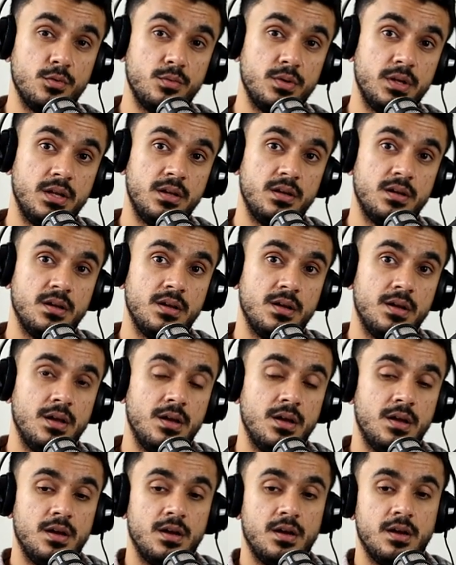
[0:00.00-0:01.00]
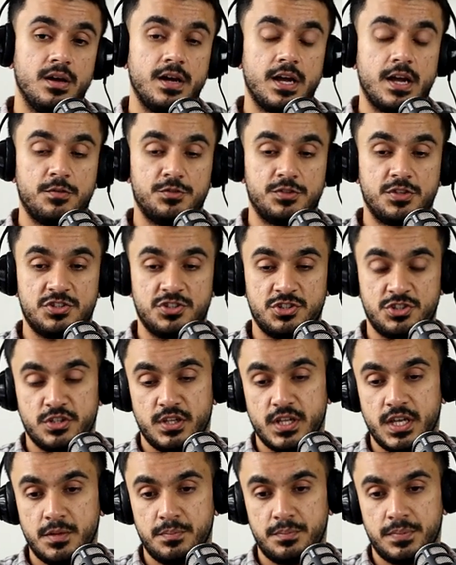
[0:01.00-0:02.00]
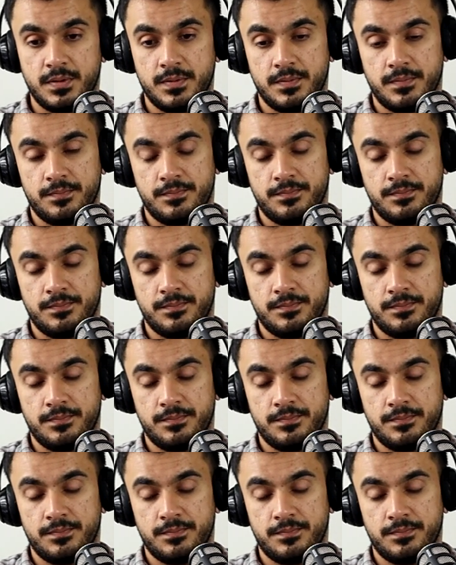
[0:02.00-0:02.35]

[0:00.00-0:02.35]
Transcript: uni. I was asleep